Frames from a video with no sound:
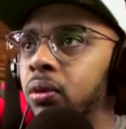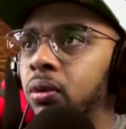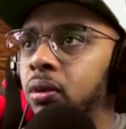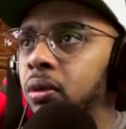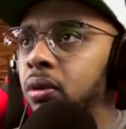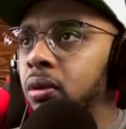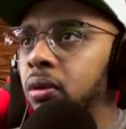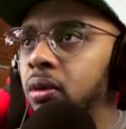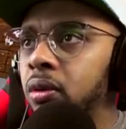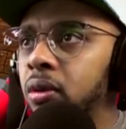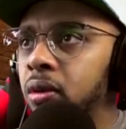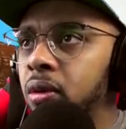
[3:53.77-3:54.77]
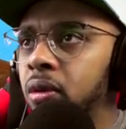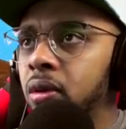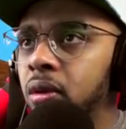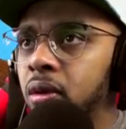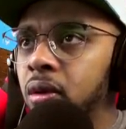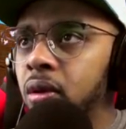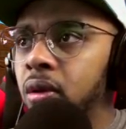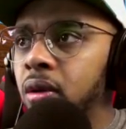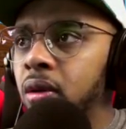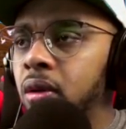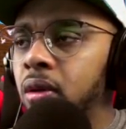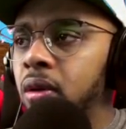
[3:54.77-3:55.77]

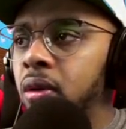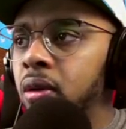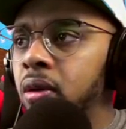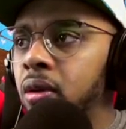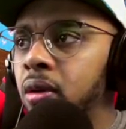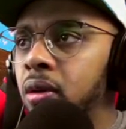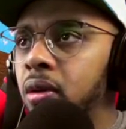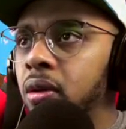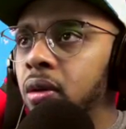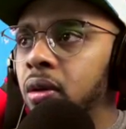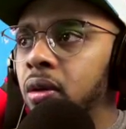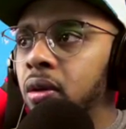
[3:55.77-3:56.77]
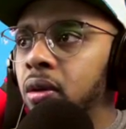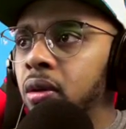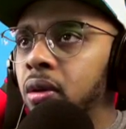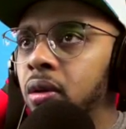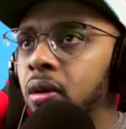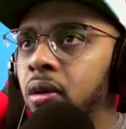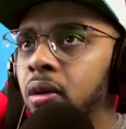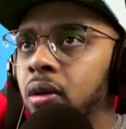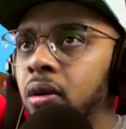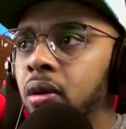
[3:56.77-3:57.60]
No one is speaking in this clip.